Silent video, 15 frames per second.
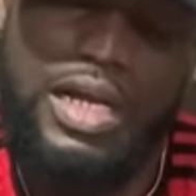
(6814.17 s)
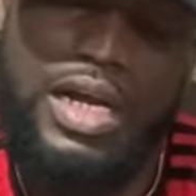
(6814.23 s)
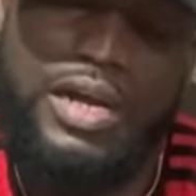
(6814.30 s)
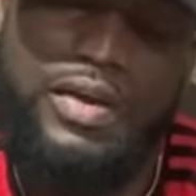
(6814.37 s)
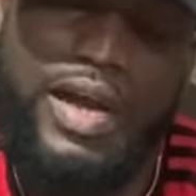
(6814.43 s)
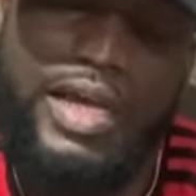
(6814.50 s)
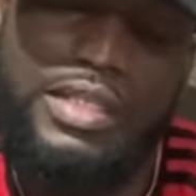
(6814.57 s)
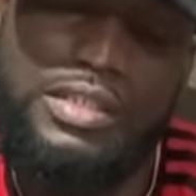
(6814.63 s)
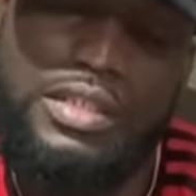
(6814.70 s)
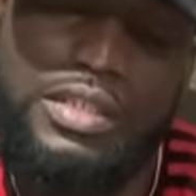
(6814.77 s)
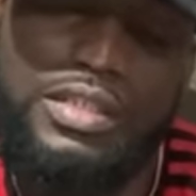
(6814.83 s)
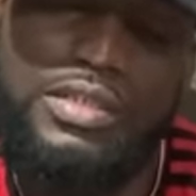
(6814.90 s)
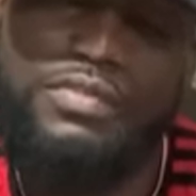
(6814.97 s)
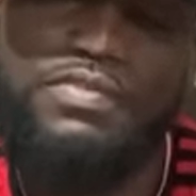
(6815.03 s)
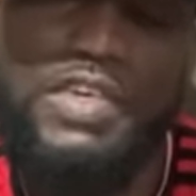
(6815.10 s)
All right.
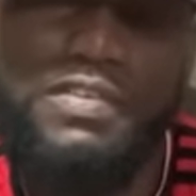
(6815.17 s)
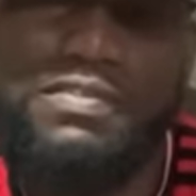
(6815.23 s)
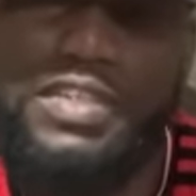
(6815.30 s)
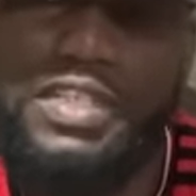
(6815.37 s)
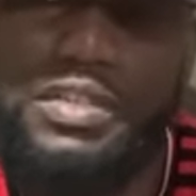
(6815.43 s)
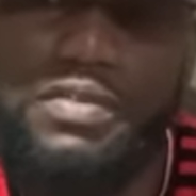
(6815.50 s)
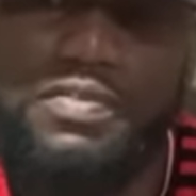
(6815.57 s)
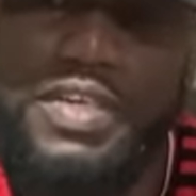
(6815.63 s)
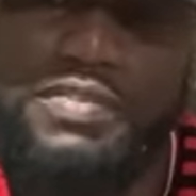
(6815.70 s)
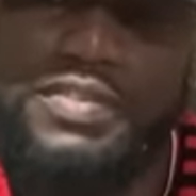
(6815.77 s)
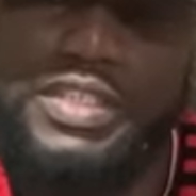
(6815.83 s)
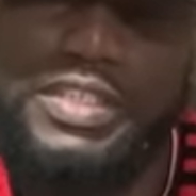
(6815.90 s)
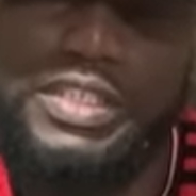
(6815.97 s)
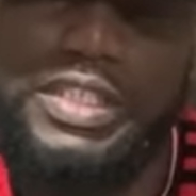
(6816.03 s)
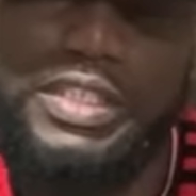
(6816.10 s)
50 to
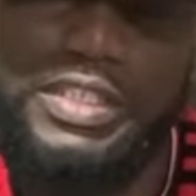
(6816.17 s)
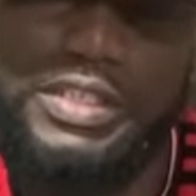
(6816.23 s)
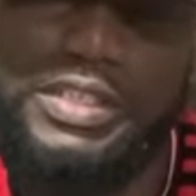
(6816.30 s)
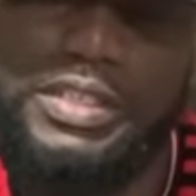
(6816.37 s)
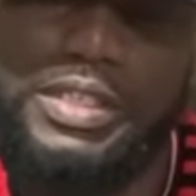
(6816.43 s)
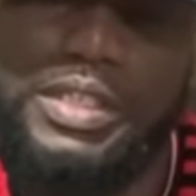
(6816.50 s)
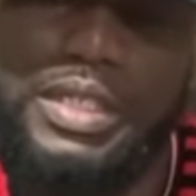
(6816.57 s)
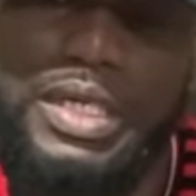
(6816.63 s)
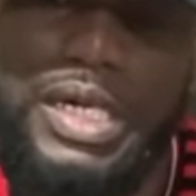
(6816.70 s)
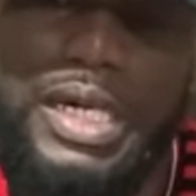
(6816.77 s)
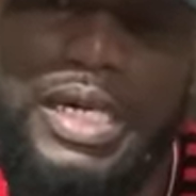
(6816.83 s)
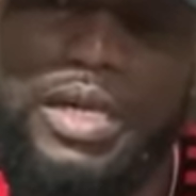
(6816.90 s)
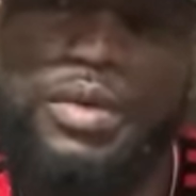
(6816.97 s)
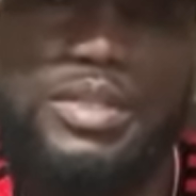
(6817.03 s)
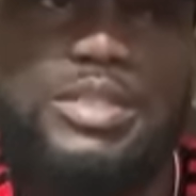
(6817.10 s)
56. Yes.
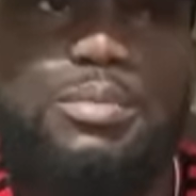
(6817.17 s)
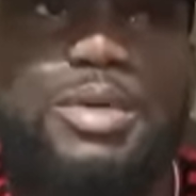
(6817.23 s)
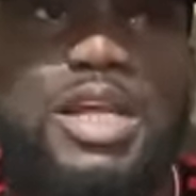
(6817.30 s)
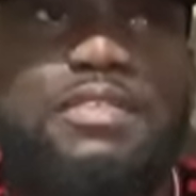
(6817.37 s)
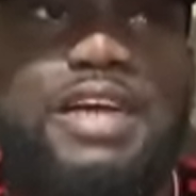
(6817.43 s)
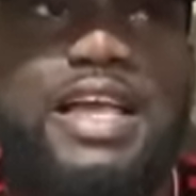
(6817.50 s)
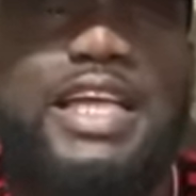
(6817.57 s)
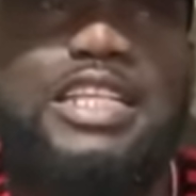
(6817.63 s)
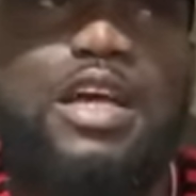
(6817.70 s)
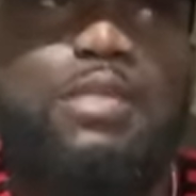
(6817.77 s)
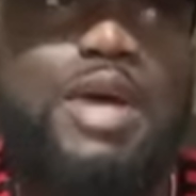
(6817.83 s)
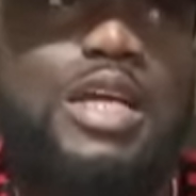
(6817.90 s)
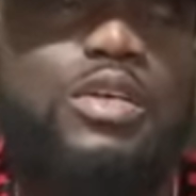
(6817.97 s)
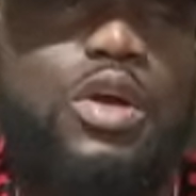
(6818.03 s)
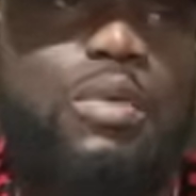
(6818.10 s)
You know, so me never get a
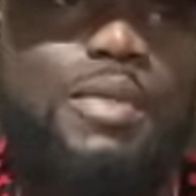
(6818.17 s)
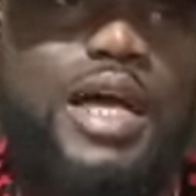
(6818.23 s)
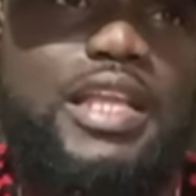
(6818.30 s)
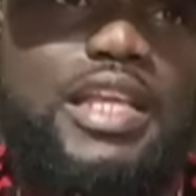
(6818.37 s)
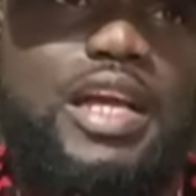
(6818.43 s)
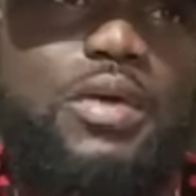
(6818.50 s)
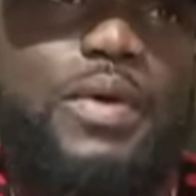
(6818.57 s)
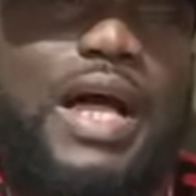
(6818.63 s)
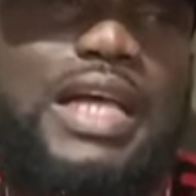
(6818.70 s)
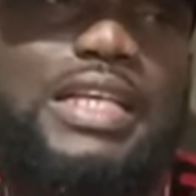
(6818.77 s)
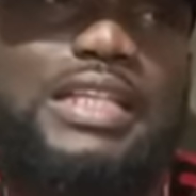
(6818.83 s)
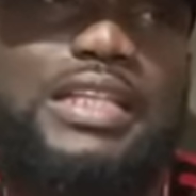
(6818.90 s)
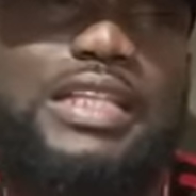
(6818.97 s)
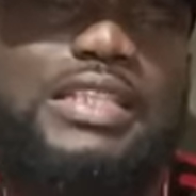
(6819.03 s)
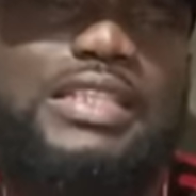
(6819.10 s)
man come on here
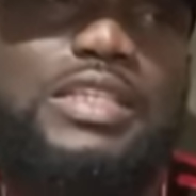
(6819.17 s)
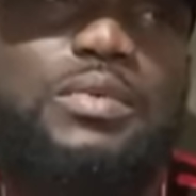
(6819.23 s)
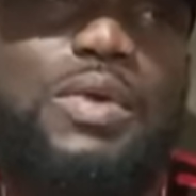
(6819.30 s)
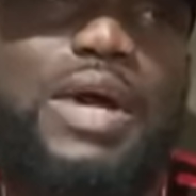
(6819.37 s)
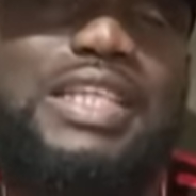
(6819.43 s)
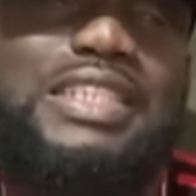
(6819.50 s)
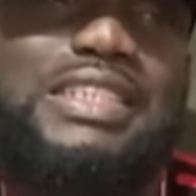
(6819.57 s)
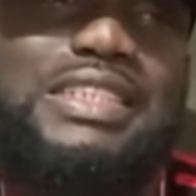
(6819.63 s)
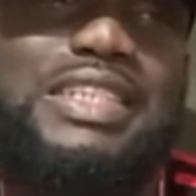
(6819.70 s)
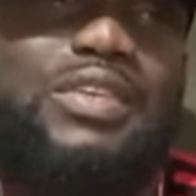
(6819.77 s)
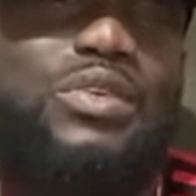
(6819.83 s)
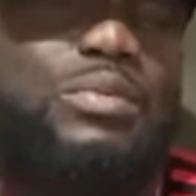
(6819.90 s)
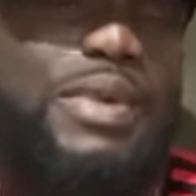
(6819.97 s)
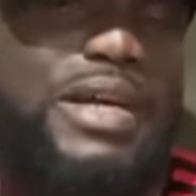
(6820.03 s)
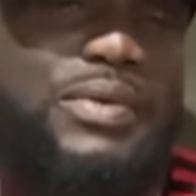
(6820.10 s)
where he want to say
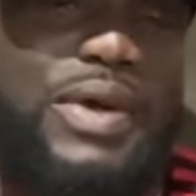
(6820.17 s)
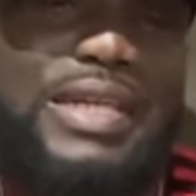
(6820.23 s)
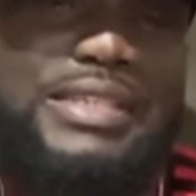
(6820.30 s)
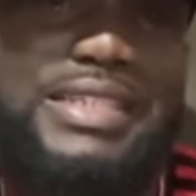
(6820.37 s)
woman where he